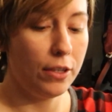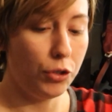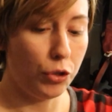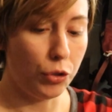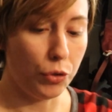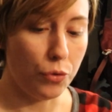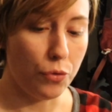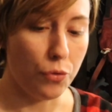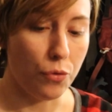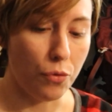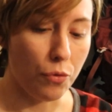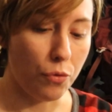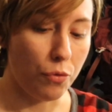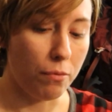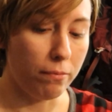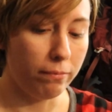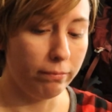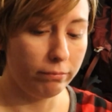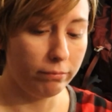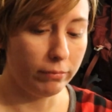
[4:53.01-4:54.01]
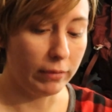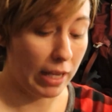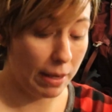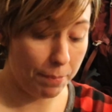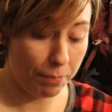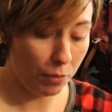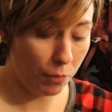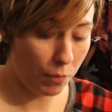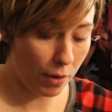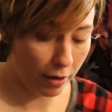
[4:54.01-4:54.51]
to
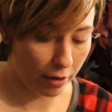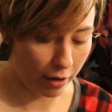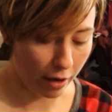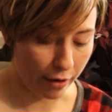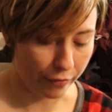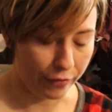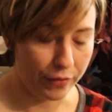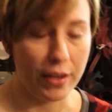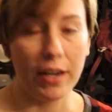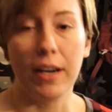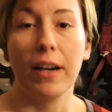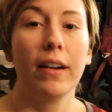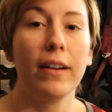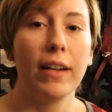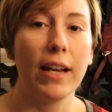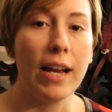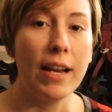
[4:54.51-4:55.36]
keep the water off of there.